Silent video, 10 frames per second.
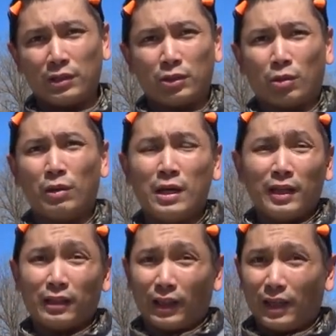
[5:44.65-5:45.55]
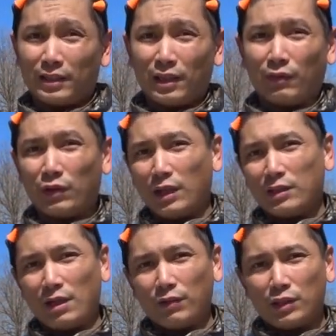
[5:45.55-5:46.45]
So, like I said, if you
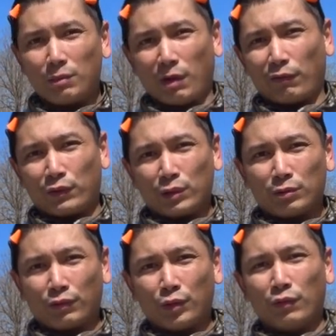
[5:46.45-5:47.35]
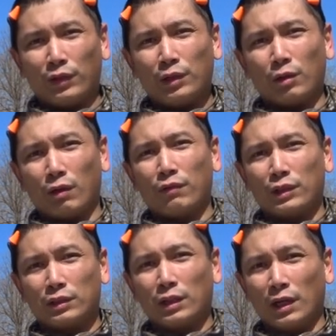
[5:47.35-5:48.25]
guys haven't seen my first review video of
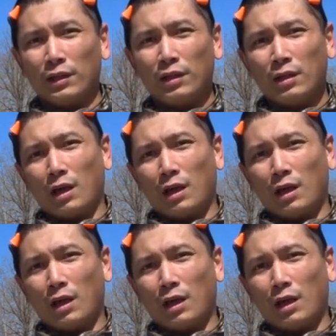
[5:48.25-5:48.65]
this gun,